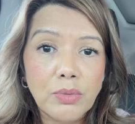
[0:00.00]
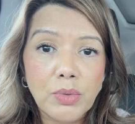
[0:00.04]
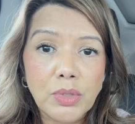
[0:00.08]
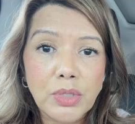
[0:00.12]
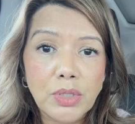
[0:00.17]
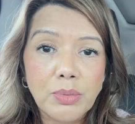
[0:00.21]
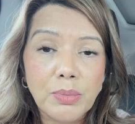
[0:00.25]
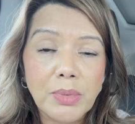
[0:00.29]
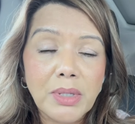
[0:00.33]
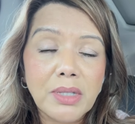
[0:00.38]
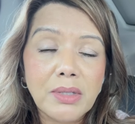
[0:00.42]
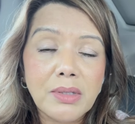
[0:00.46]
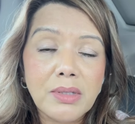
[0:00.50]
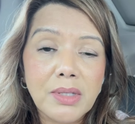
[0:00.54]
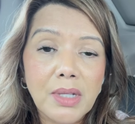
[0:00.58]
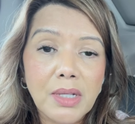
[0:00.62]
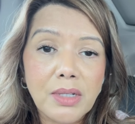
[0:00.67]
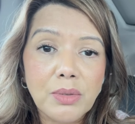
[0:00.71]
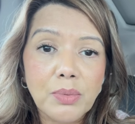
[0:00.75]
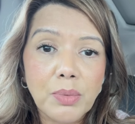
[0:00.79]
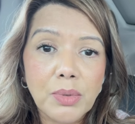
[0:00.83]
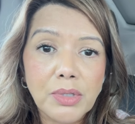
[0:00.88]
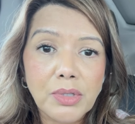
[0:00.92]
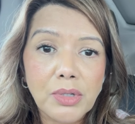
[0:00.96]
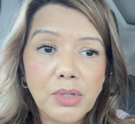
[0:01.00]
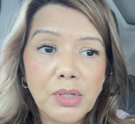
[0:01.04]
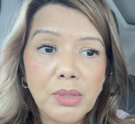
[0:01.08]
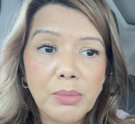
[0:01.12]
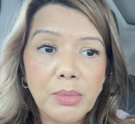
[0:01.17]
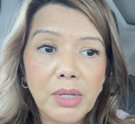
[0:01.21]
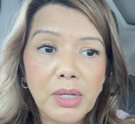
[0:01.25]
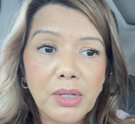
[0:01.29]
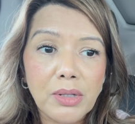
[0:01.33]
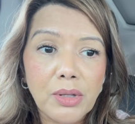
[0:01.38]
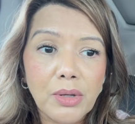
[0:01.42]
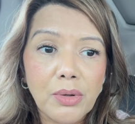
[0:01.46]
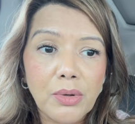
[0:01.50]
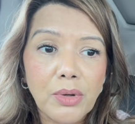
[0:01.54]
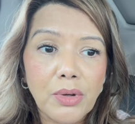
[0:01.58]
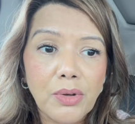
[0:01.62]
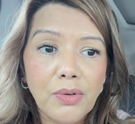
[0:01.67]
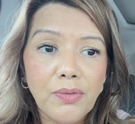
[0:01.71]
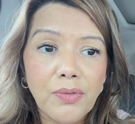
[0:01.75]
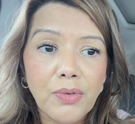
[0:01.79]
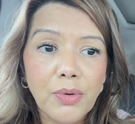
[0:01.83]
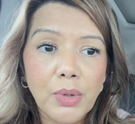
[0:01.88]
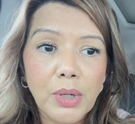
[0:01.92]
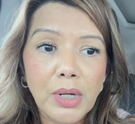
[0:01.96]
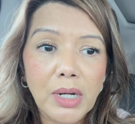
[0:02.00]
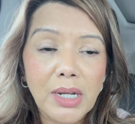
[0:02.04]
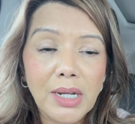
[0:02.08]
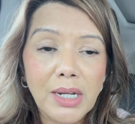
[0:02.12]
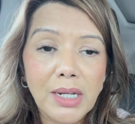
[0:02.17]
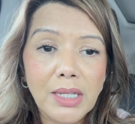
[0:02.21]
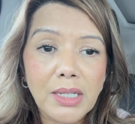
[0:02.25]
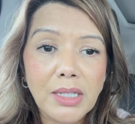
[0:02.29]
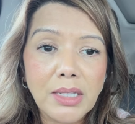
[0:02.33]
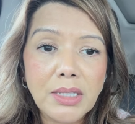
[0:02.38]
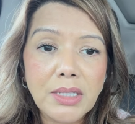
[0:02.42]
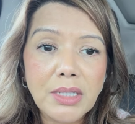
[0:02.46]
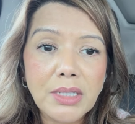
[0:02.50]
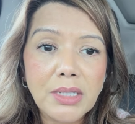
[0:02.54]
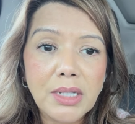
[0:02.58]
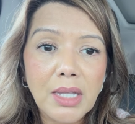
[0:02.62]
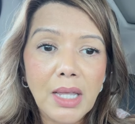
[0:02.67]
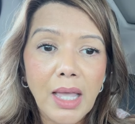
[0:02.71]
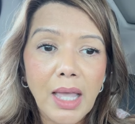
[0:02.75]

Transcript: which means that's what you're going to be on the hook for at least,